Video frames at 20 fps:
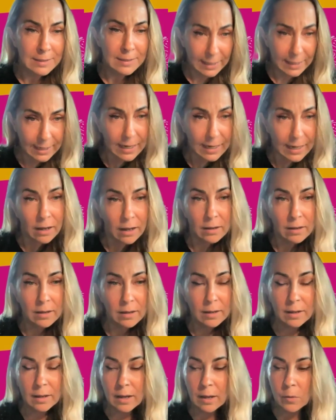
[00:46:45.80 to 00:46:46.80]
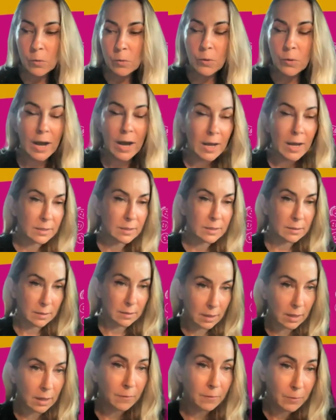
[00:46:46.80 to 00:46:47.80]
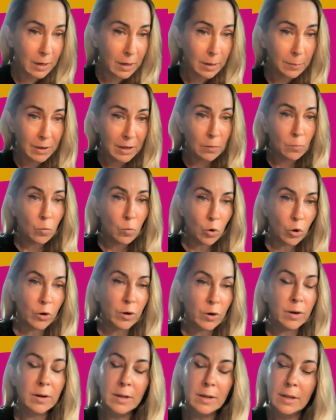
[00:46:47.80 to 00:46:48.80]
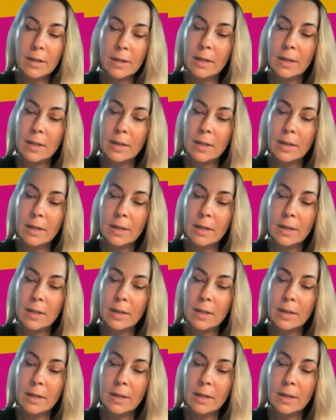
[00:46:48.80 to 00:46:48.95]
who has a very big war.